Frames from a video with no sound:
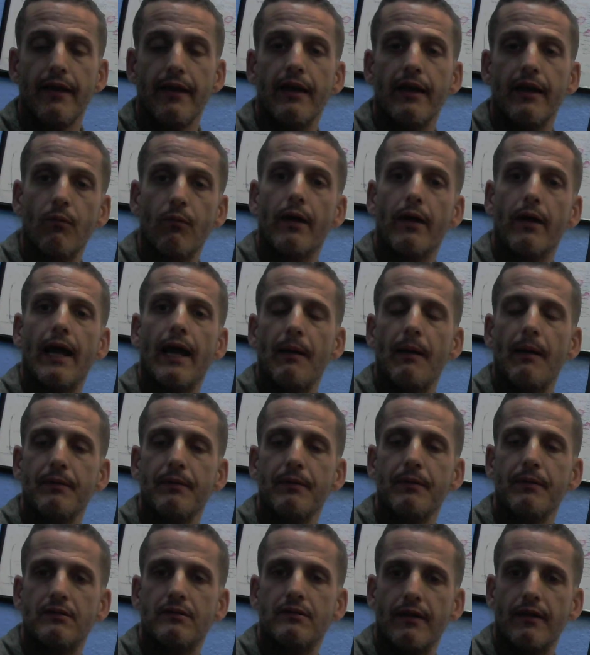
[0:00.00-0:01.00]
And what
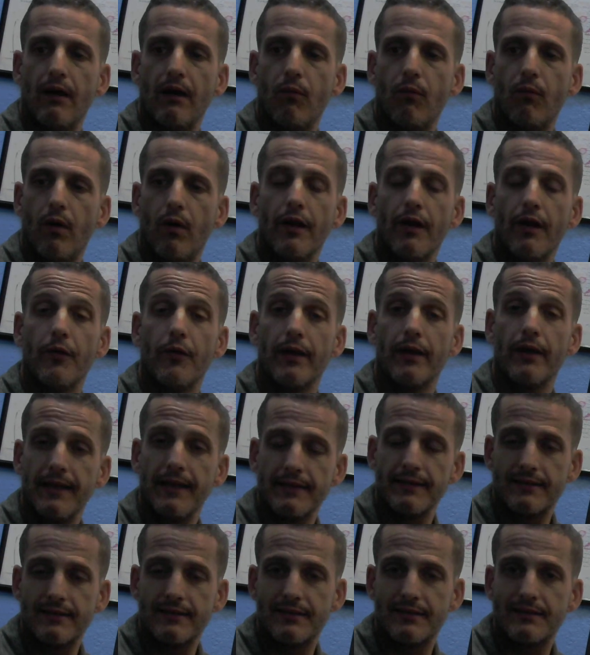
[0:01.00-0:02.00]
happens to that water? It
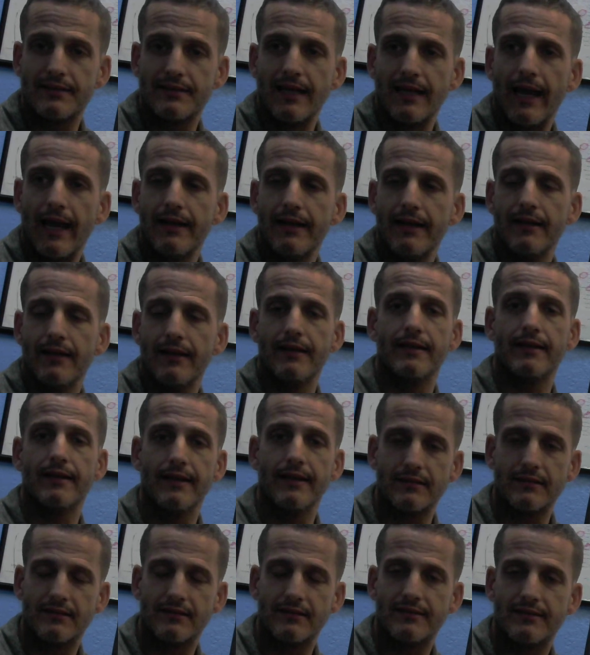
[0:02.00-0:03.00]
gets stagnant, it
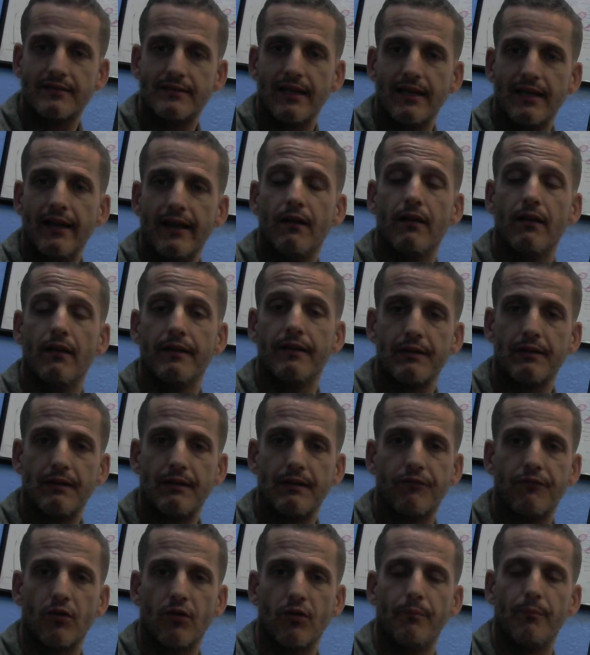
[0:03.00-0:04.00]
gets stale, it
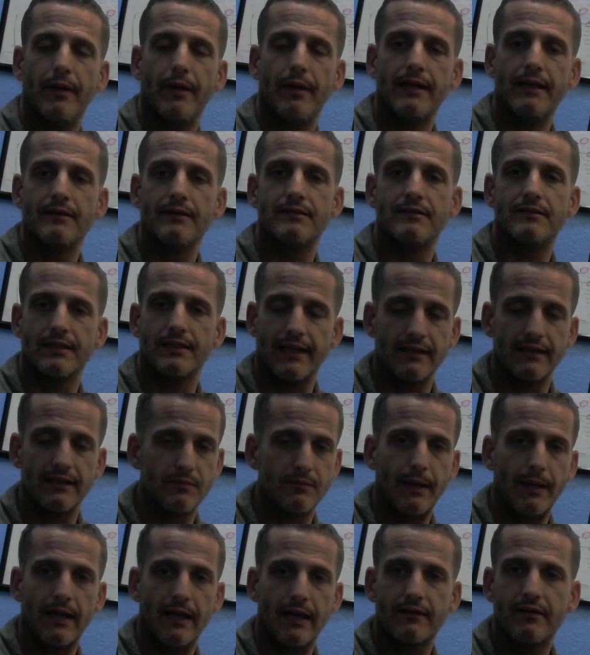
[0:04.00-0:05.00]
ferments, it gets
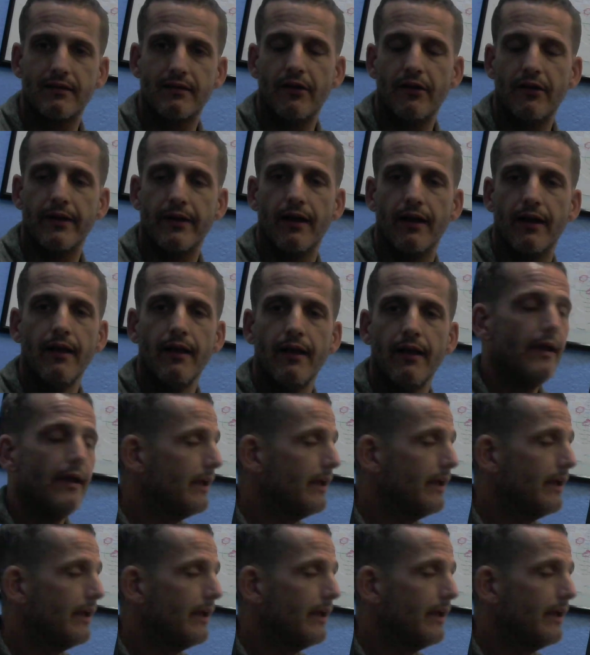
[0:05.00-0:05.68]
bacteria.